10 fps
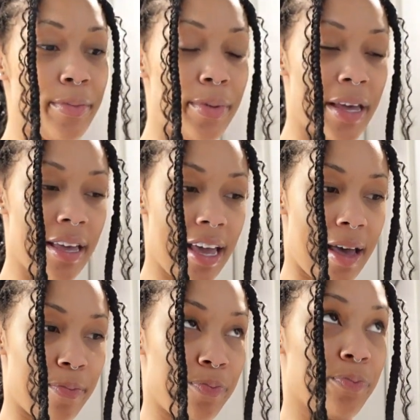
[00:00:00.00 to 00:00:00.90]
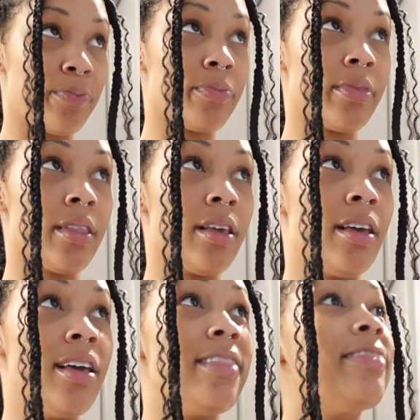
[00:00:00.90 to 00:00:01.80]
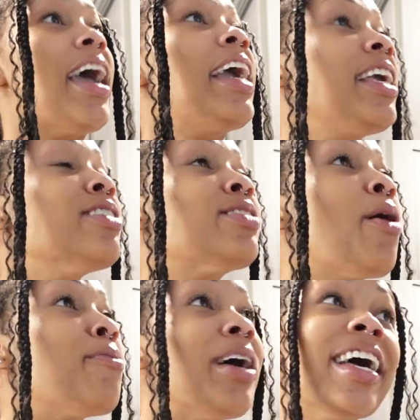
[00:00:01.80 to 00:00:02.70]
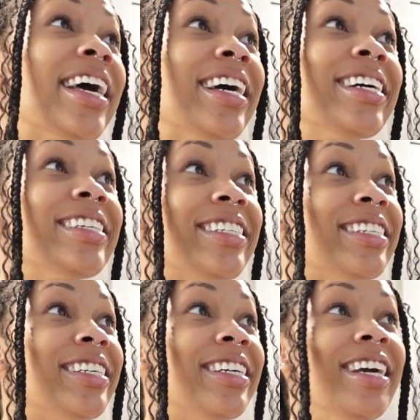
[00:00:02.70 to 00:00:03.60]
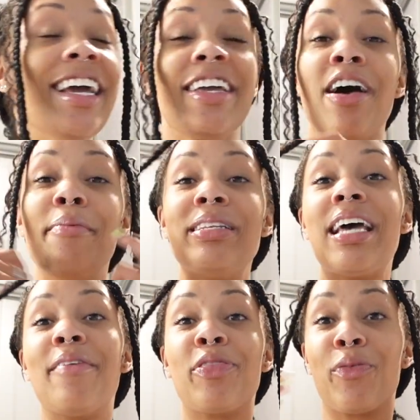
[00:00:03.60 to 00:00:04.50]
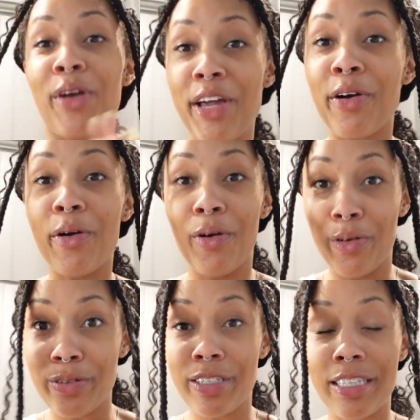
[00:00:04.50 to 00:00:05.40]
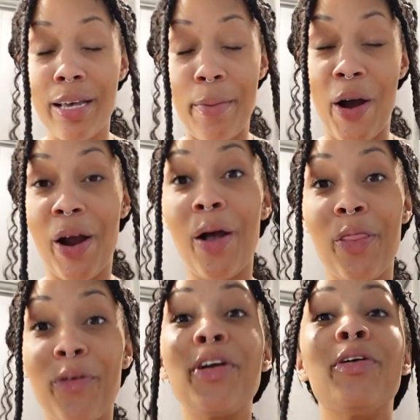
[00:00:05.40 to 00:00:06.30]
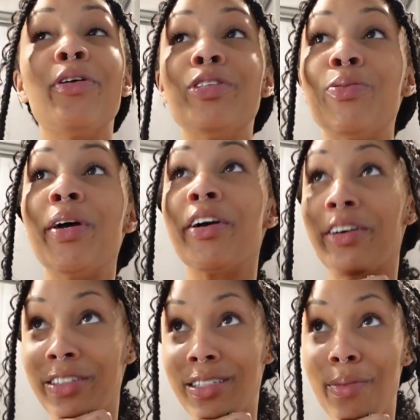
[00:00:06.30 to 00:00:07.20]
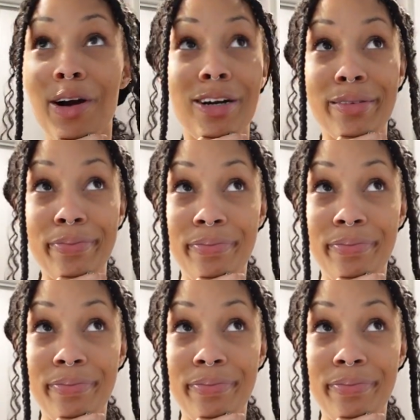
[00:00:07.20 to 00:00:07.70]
But yeah. Thank you so much. Y'all might have three year olds tomorrow. Three year old twin girls tomorrow.